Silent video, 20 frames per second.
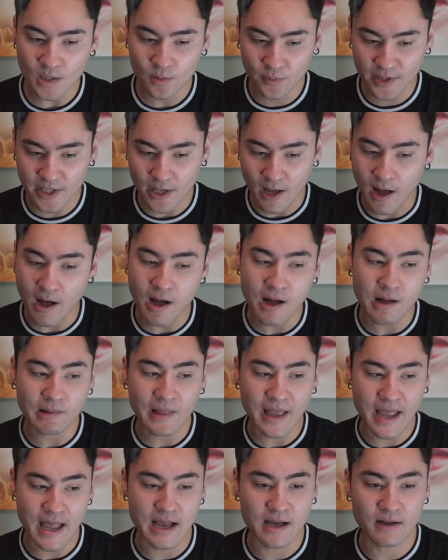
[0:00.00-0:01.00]
we all
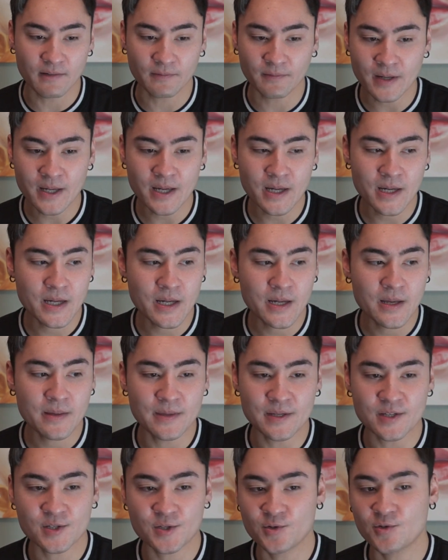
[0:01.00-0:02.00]
have
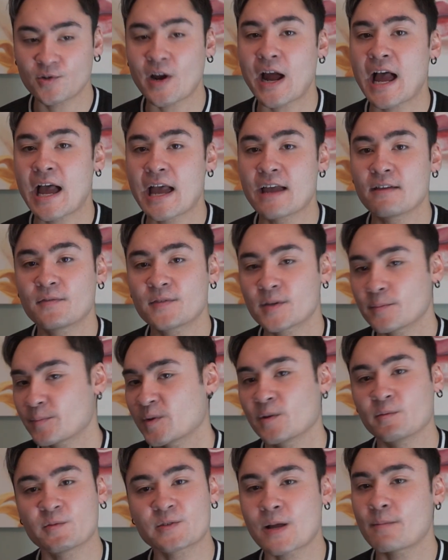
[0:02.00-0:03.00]
this drive to
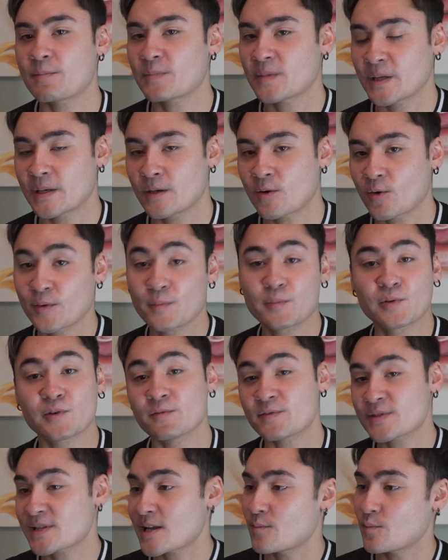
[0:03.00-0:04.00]
prove something or
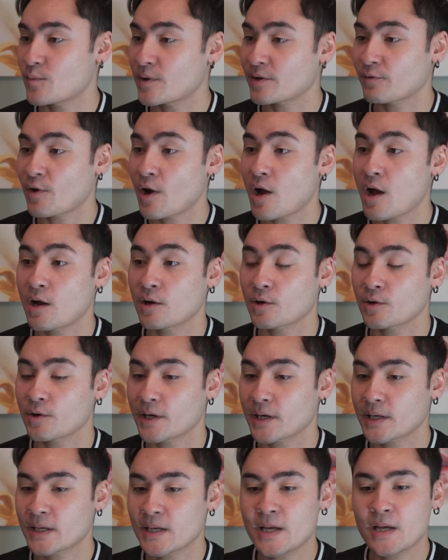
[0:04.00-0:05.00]
prove someone wrong
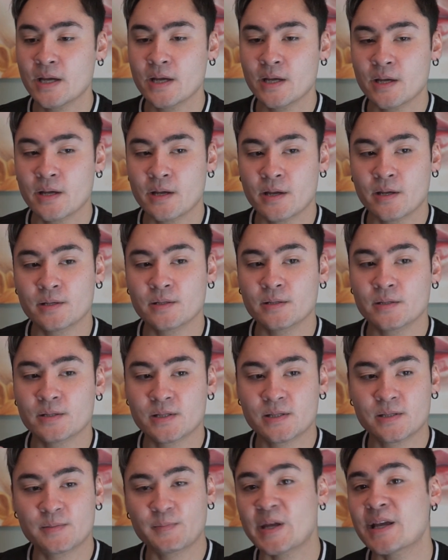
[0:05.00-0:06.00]
or
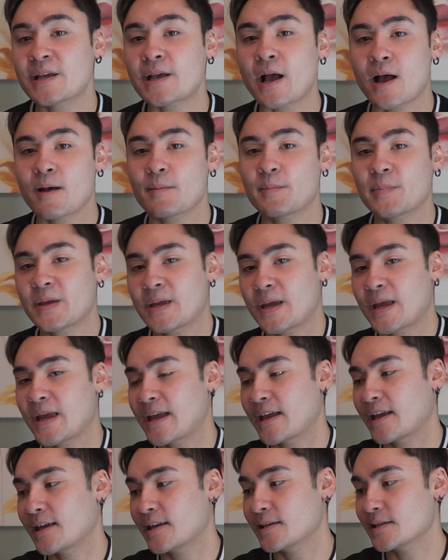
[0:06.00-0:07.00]
speak up.
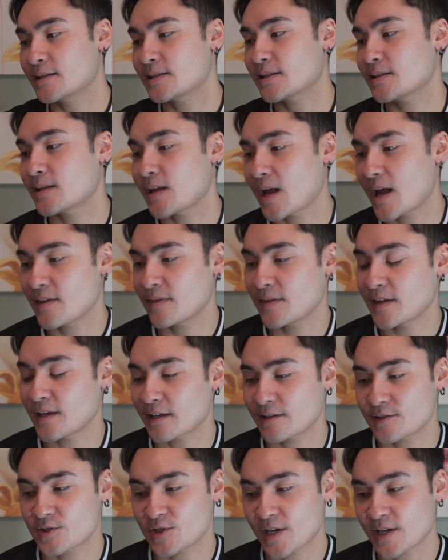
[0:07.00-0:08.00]
And I
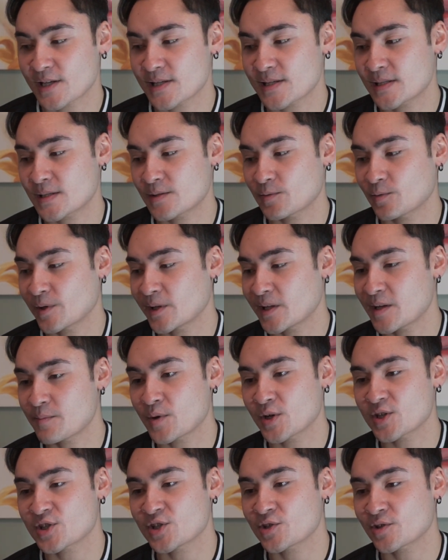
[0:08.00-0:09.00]
think just really
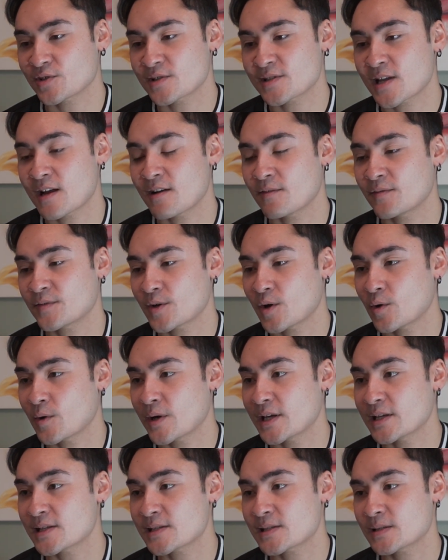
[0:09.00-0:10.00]
pushing yourself to
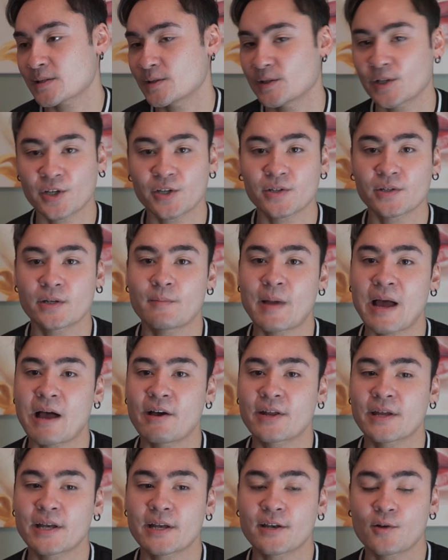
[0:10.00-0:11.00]
always learn
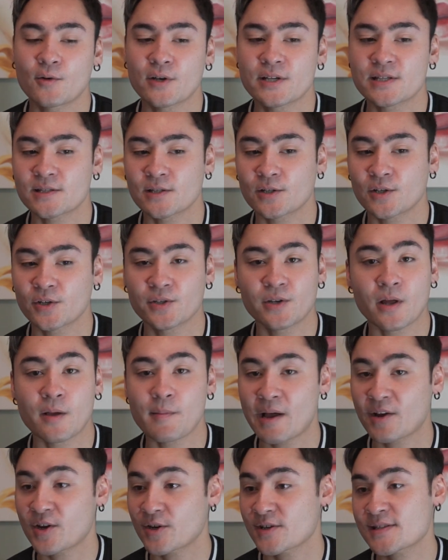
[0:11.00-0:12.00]
about it and always learn
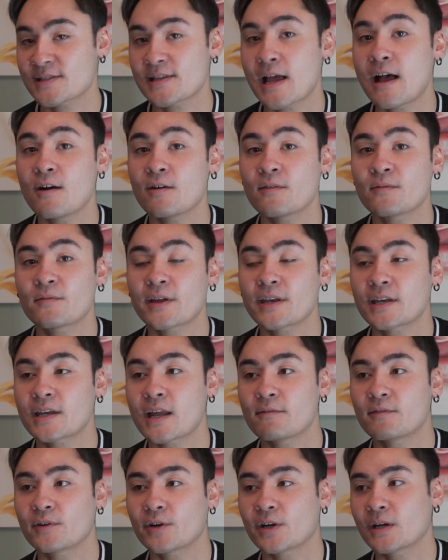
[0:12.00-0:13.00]
about yourself, and
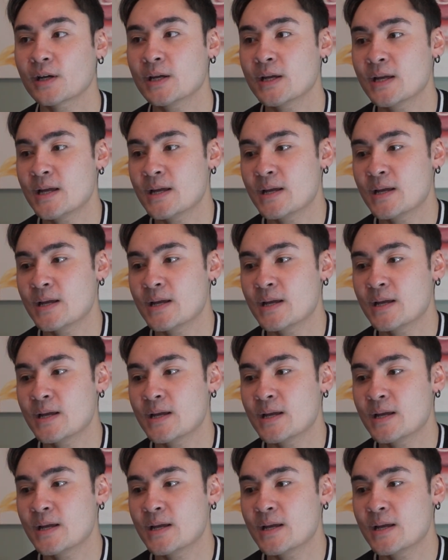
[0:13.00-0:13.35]
never